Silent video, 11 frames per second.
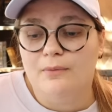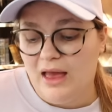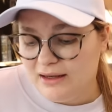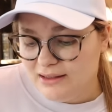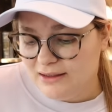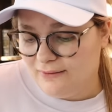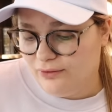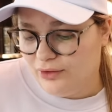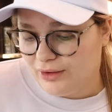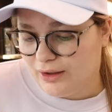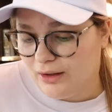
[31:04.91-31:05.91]
any of
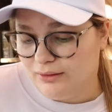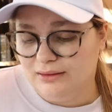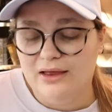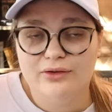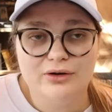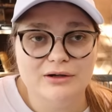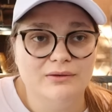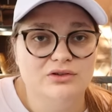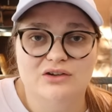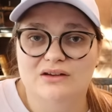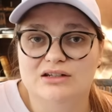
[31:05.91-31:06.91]
their leather
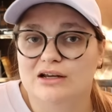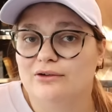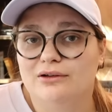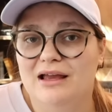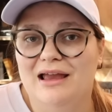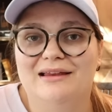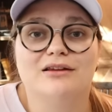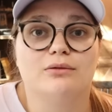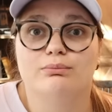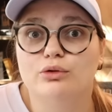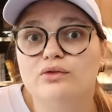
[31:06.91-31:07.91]
just in general, and
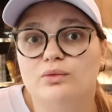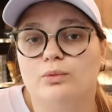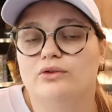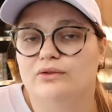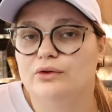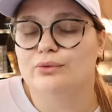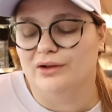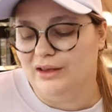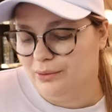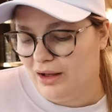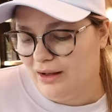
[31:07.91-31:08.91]
their boots will do
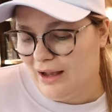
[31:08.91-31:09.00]
really well.